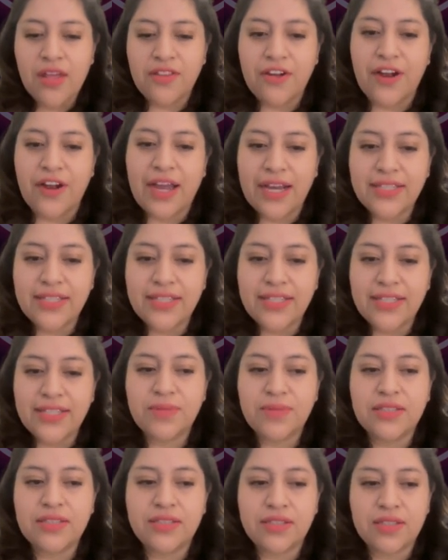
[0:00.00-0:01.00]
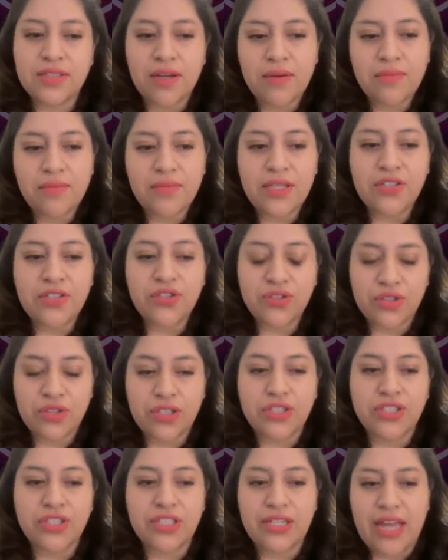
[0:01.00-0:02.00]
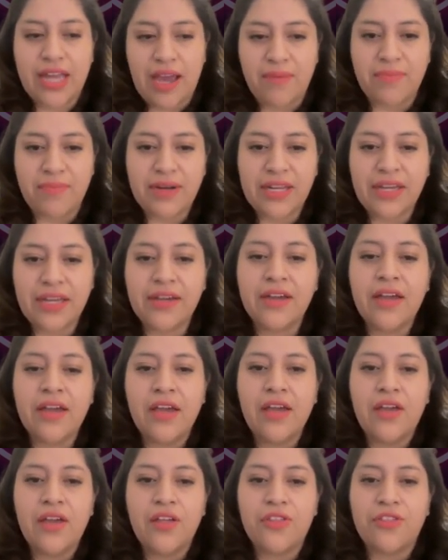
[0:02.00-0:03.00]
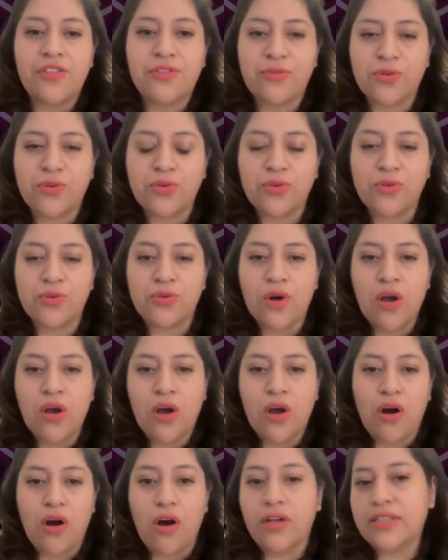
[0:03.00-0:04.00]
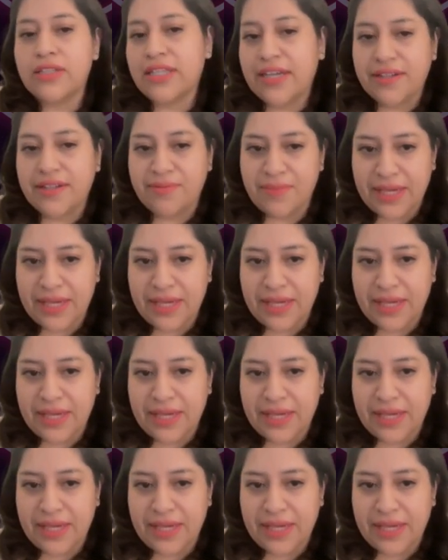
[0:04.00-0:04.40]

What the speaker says: there has to be some instruction happening through online